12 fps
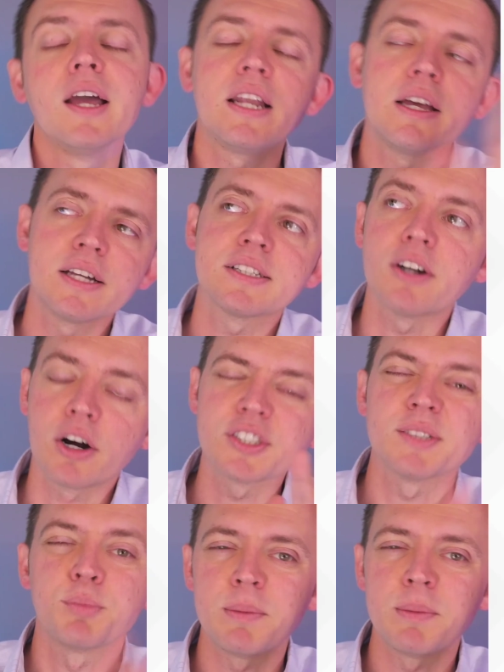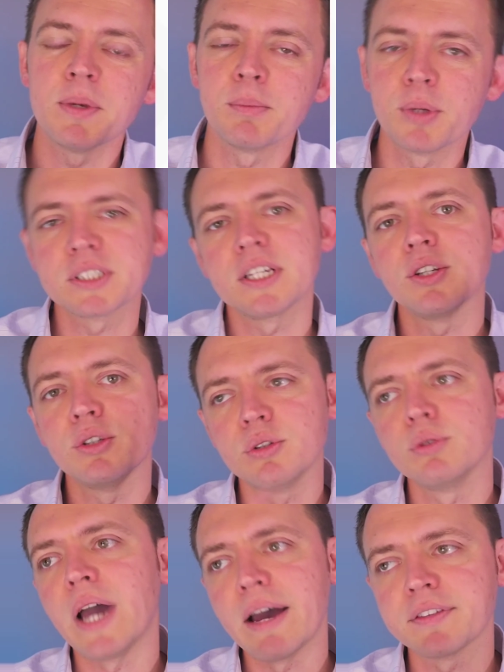Now, yes, there are some premium books that you
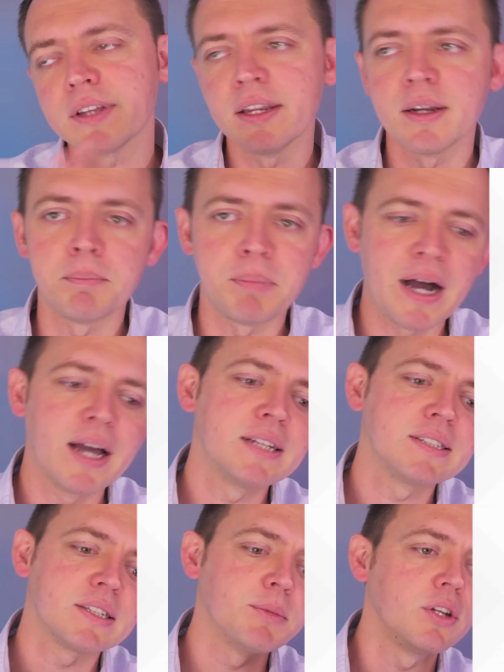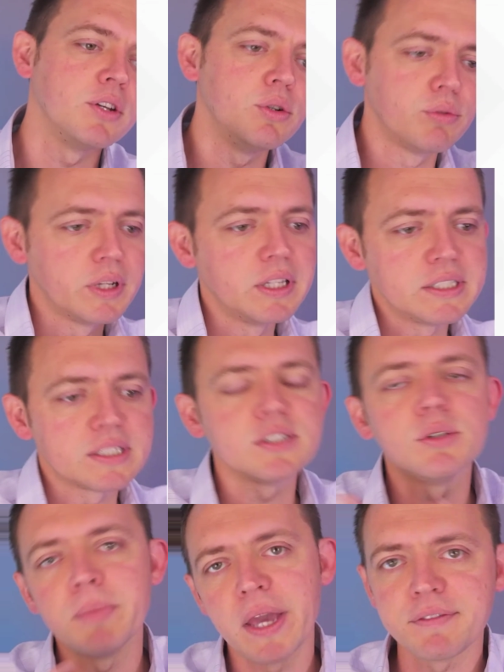do have to end up buying. Some of the new
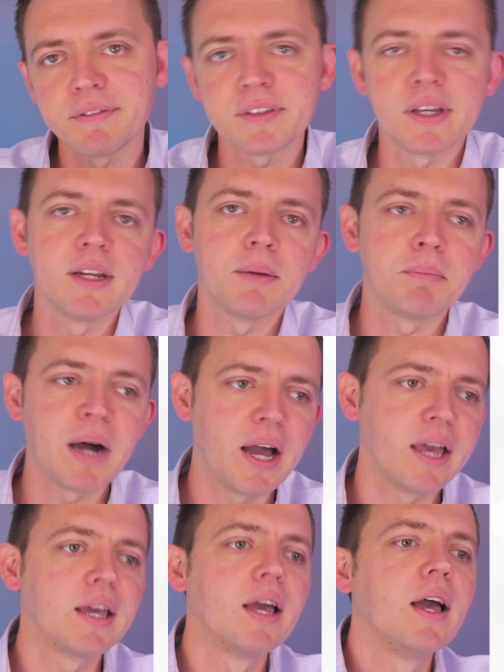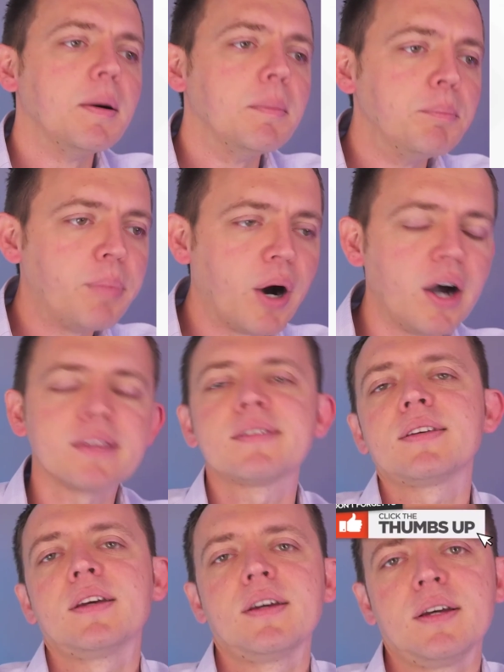releases you may have to end up buying,
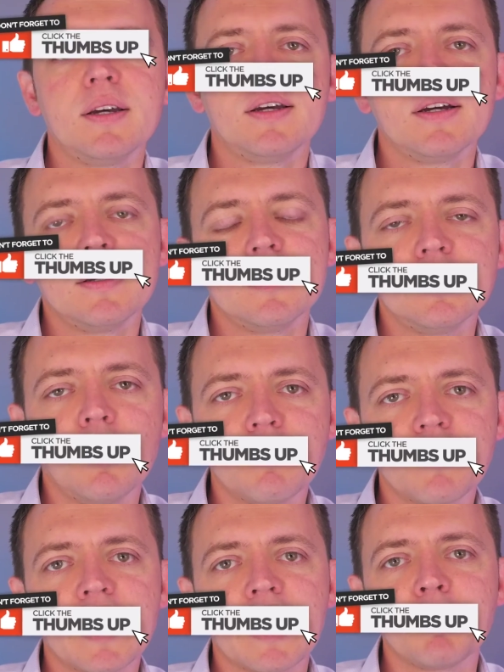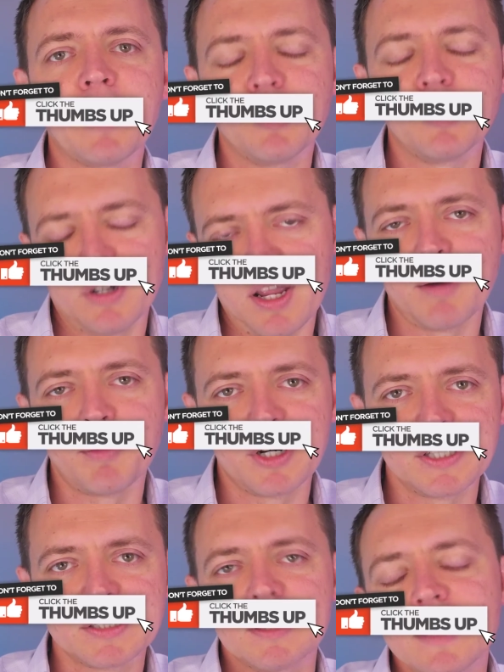but don't forget about your libraries.